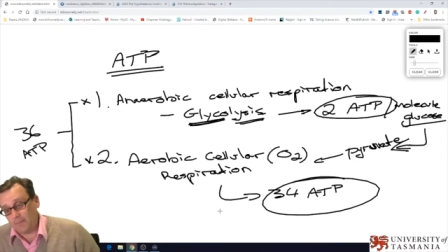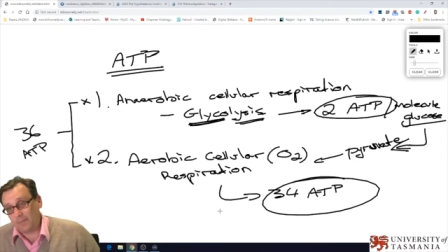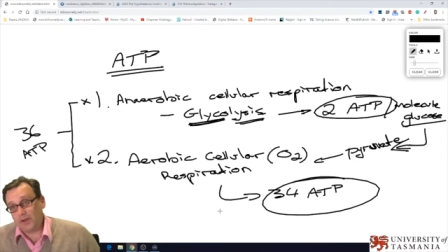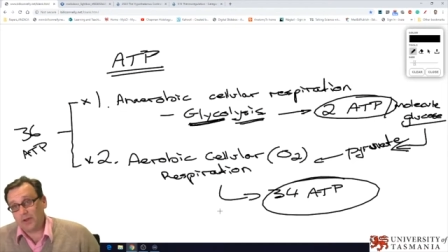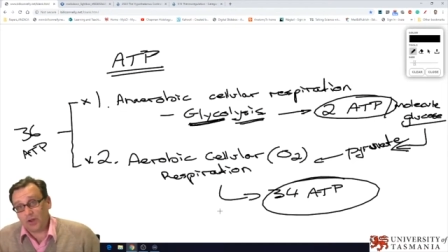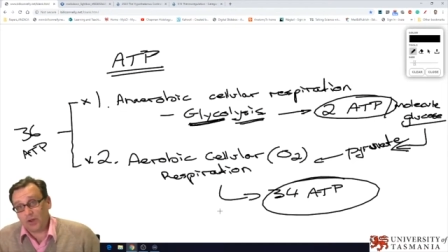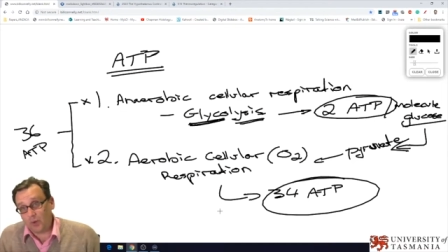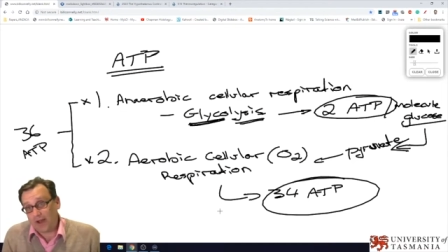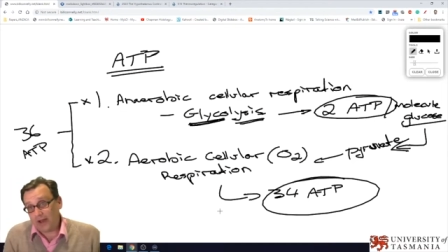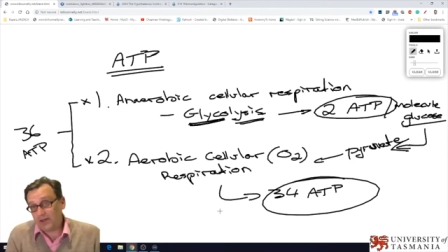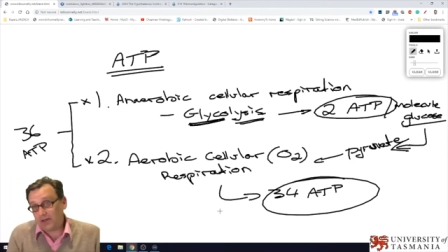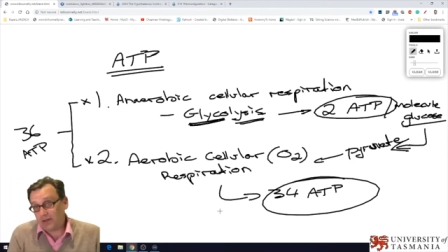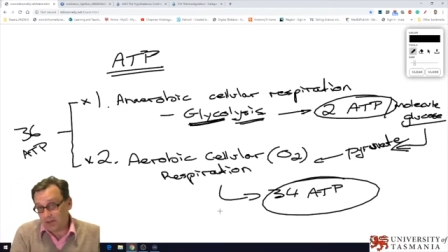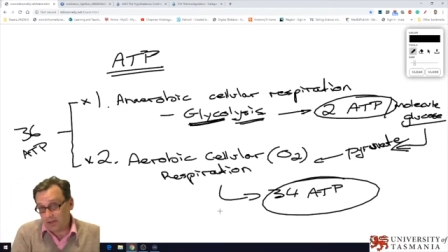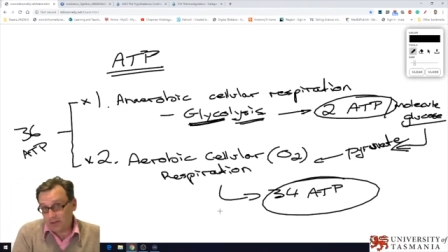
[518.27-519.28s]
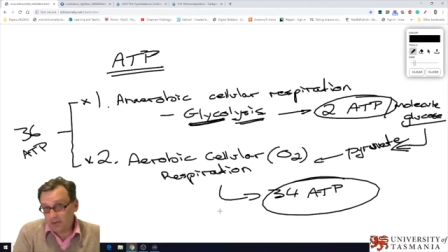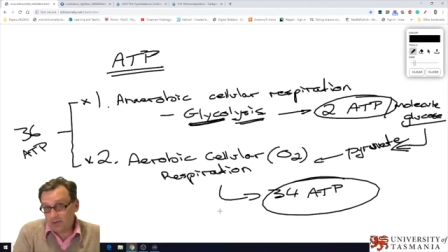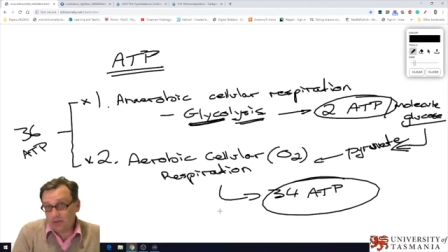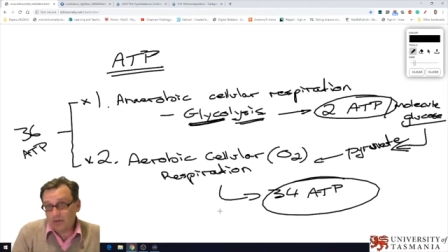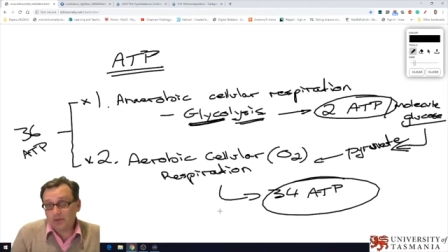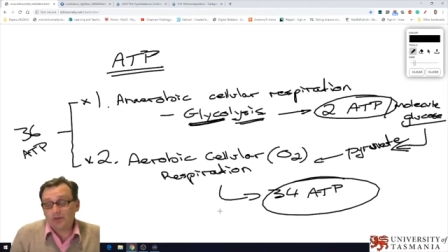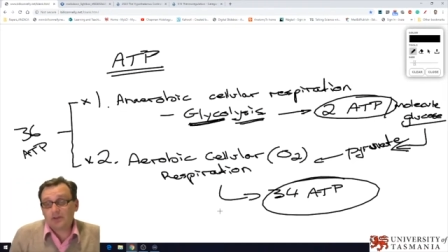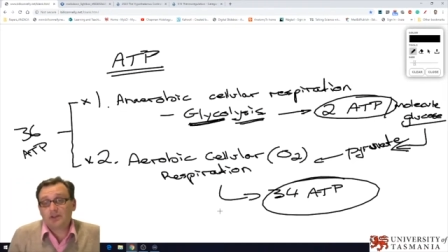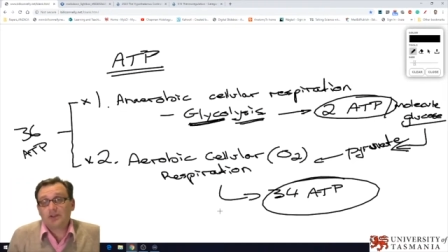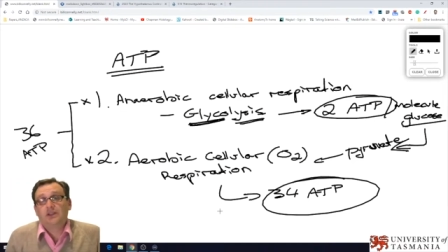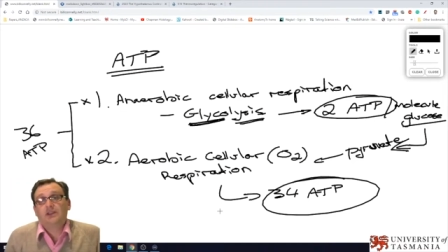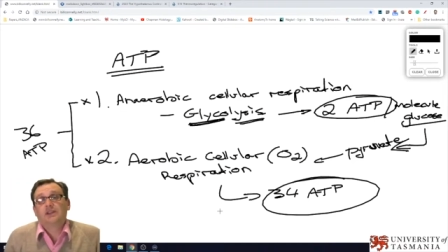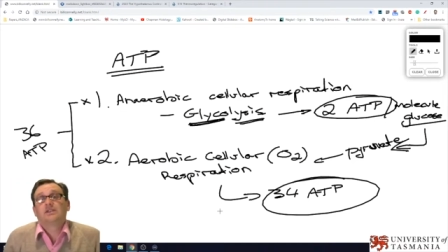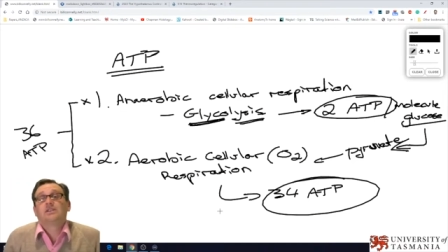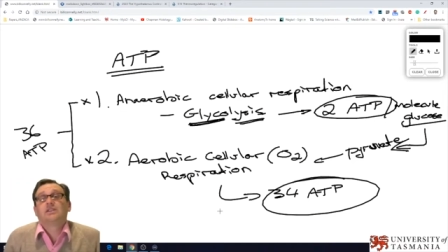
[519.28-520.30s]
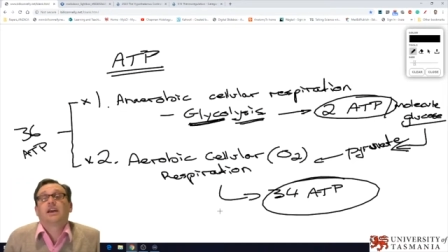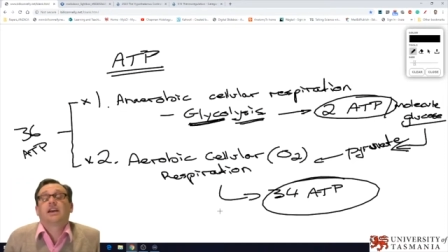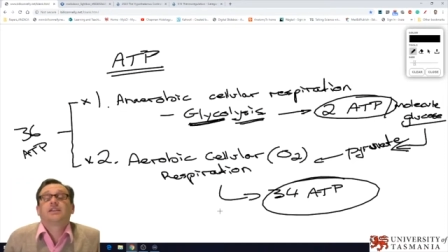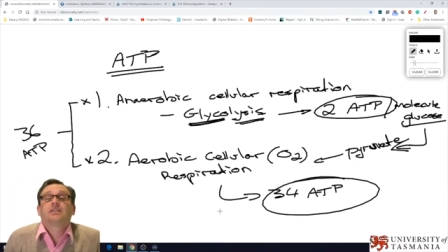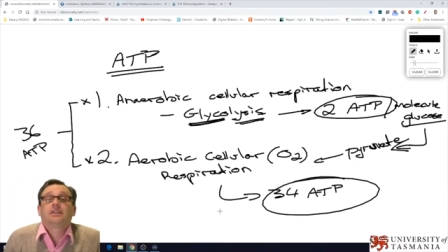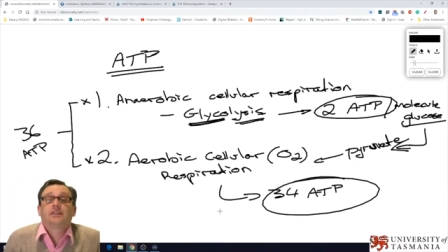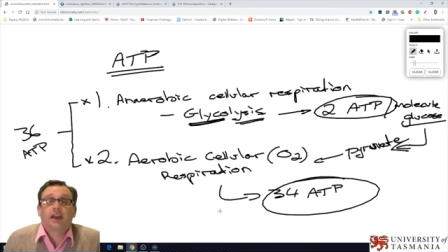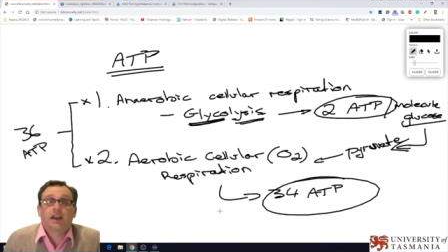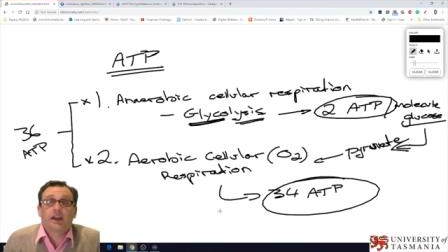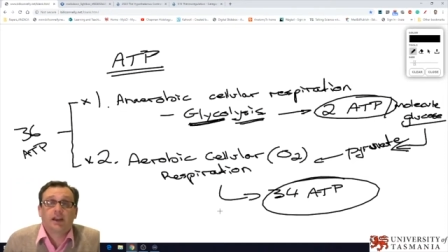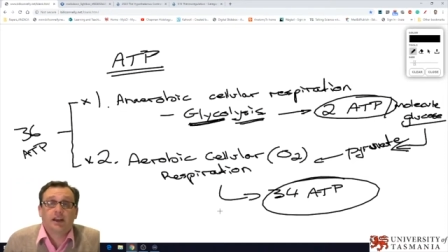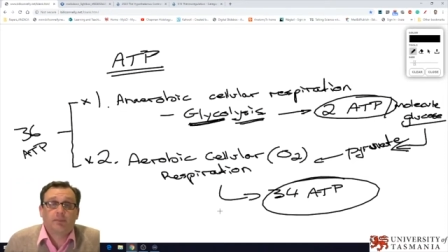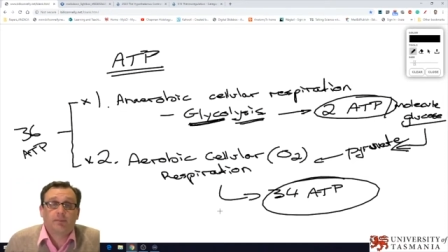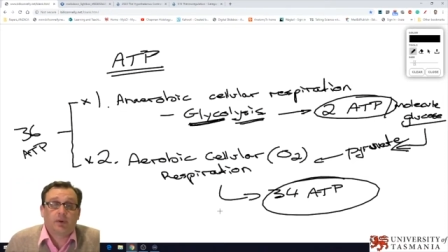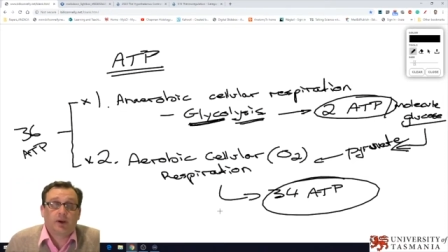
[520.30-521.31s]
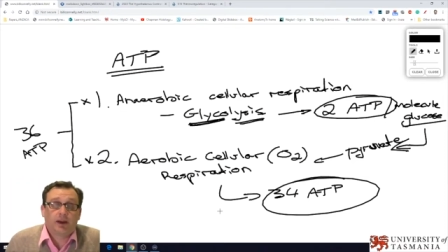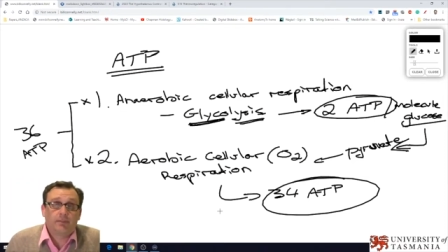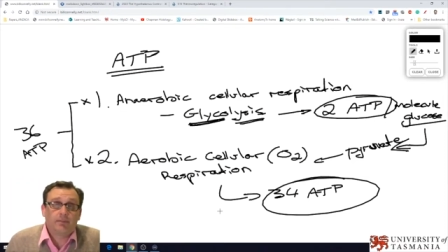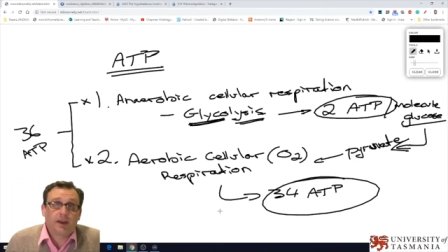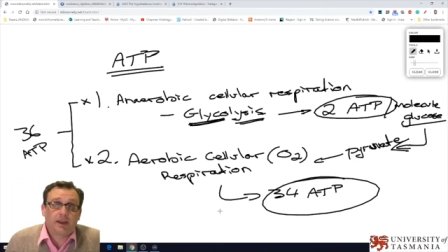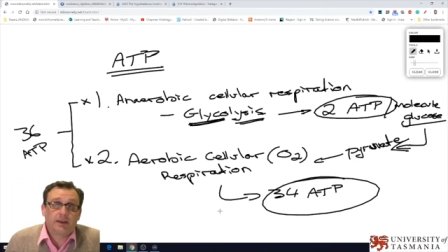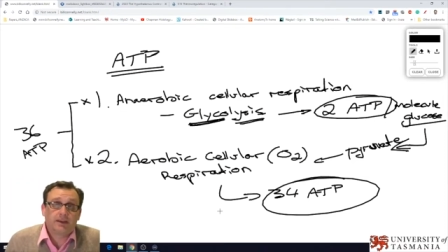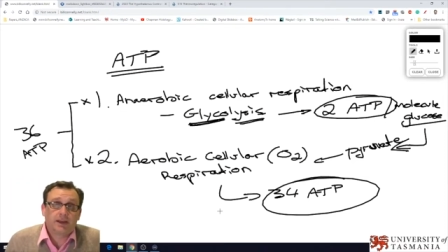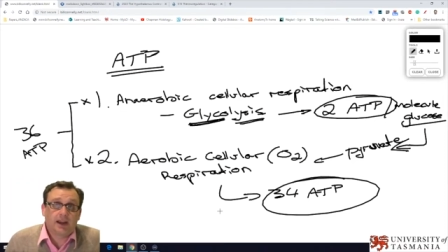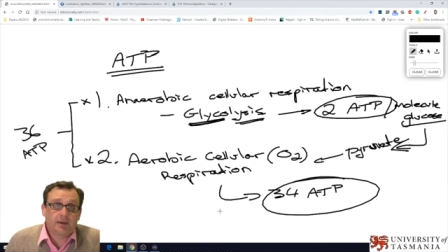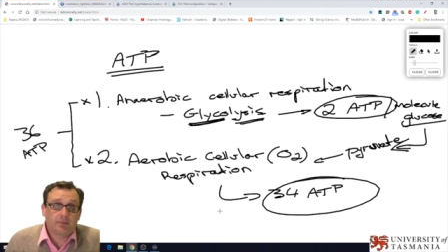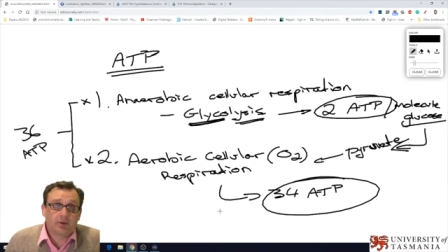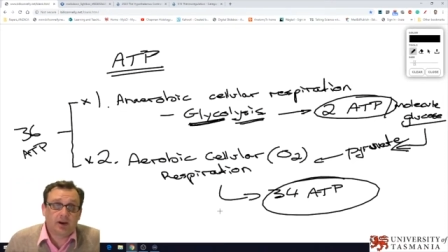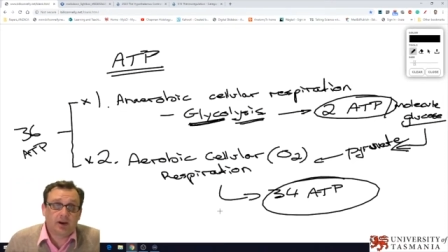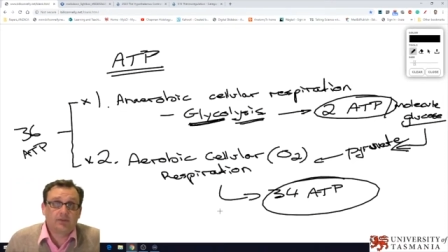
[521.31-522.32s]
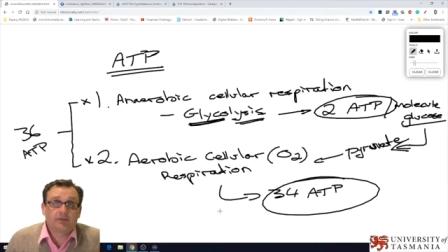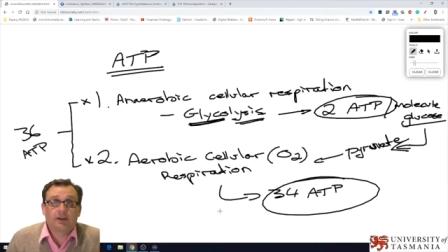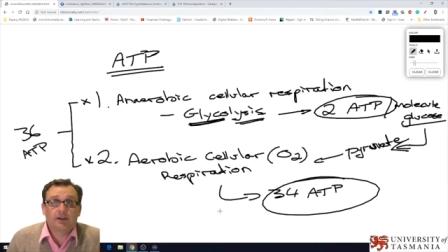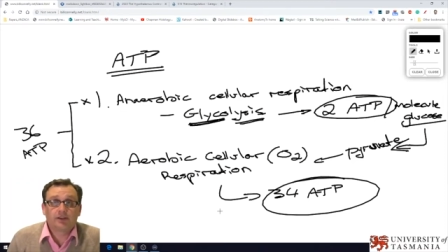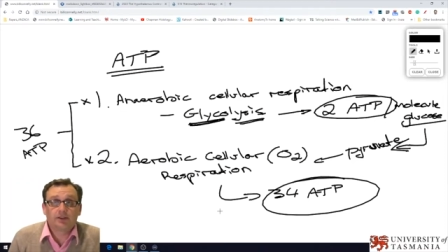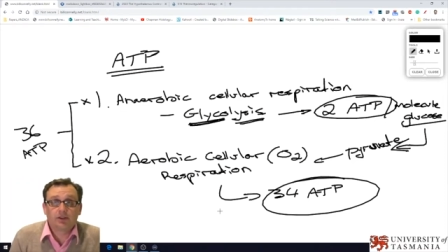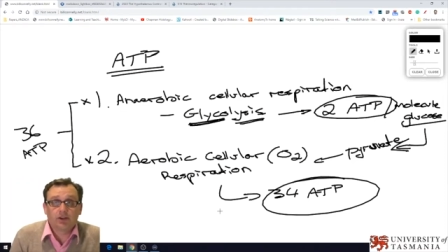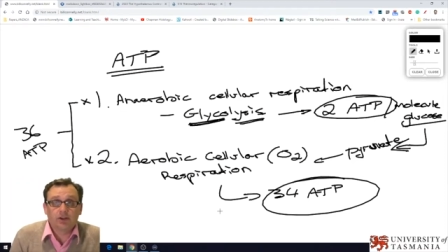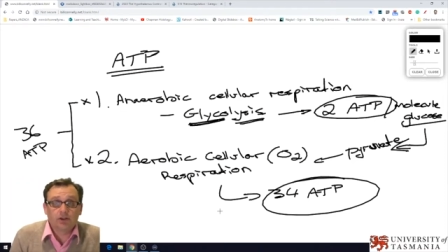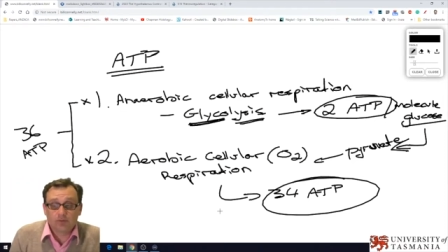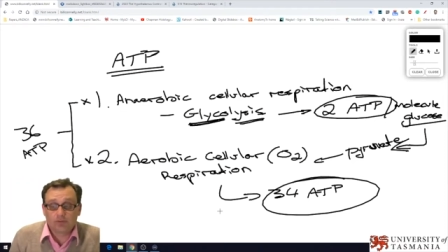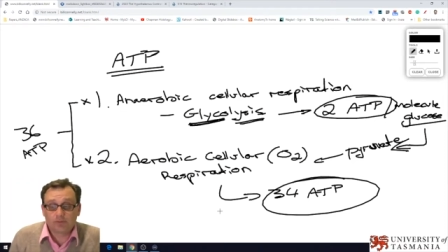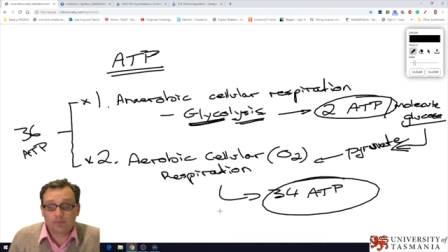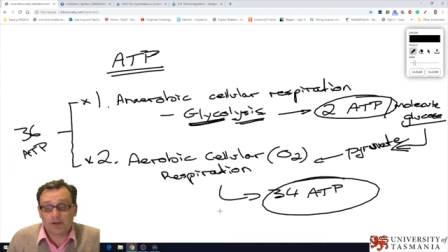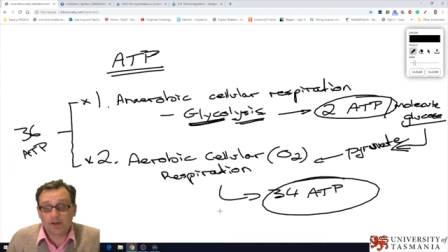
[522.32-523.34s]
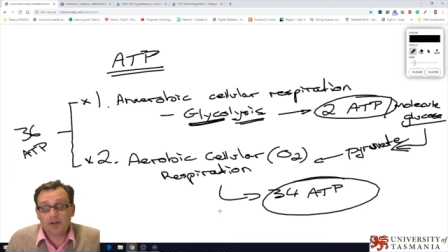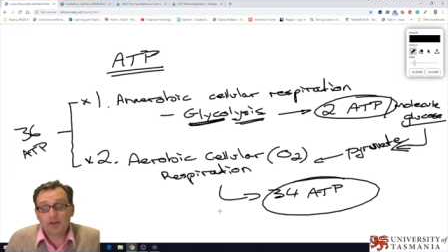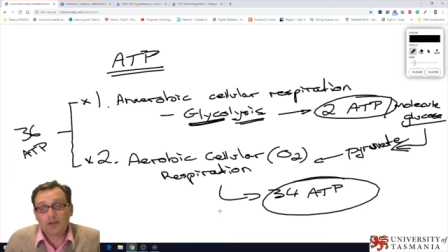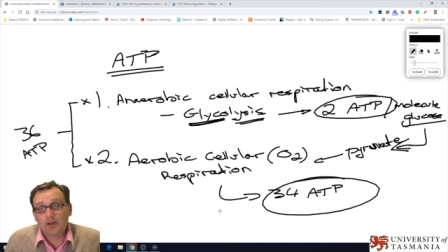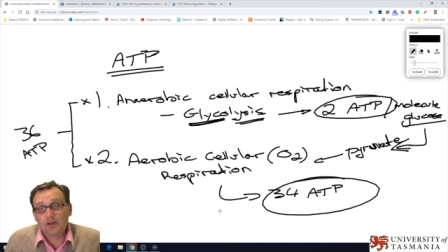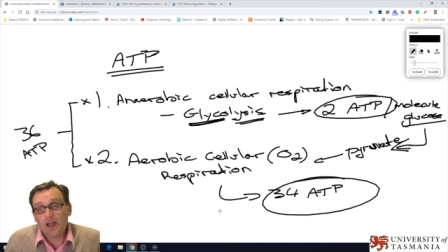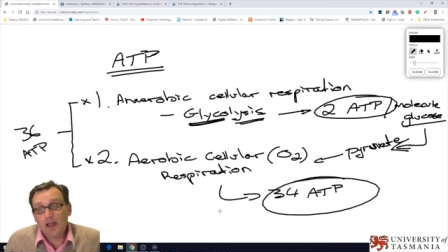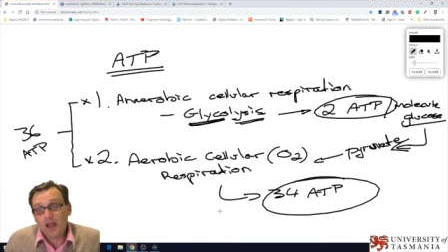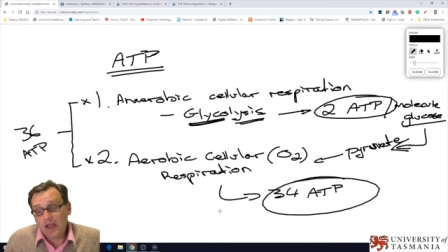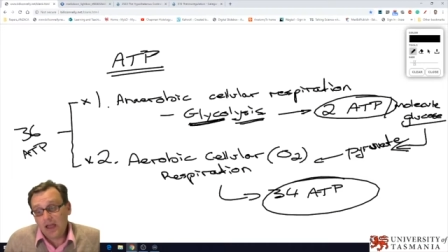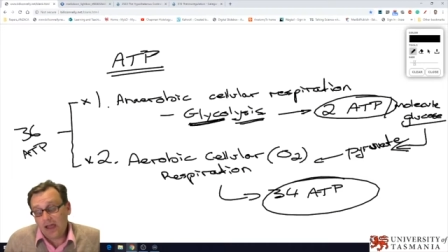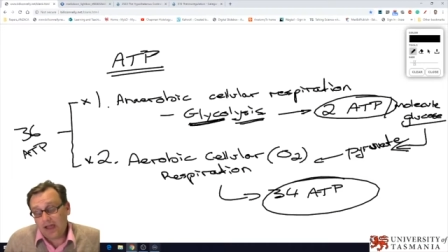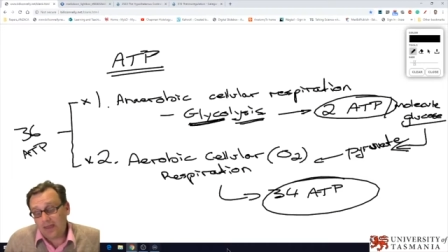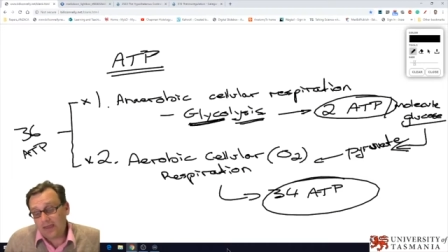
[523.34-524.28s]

um, that you actually use is actually taken up by maintaining brain function and neural function